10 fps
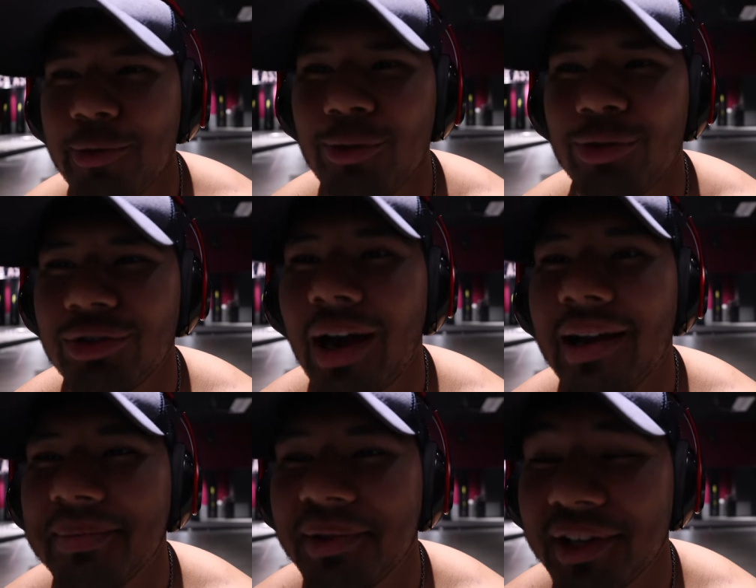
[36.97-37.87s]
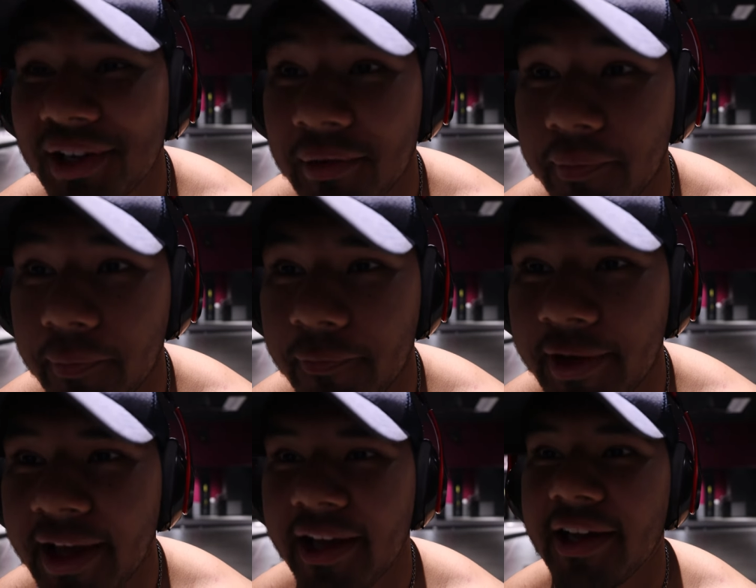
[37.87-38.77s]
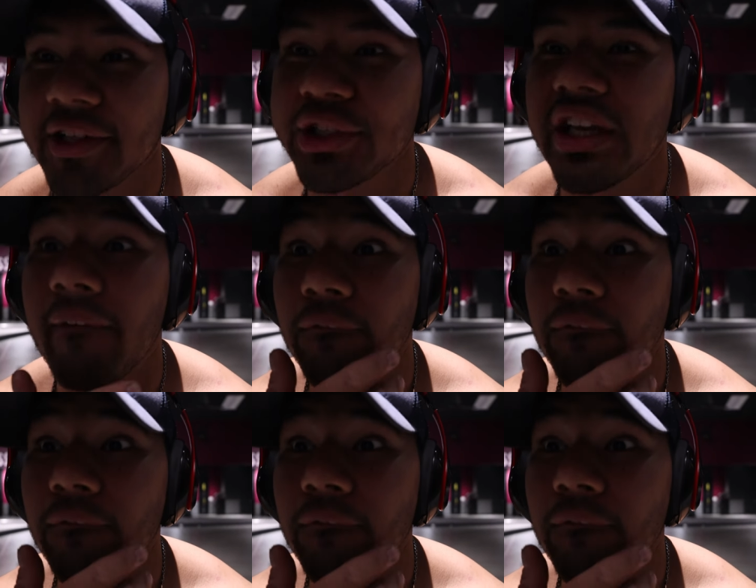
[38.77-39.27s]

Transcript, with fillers: oof, I'm looking fat as